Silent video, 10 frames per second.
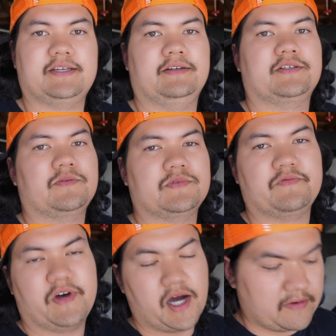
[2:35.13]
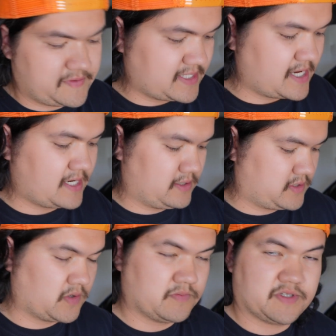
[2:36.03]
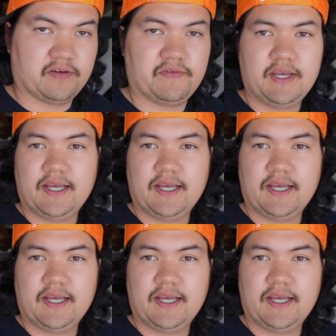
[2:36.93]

in terms of offset, in terms of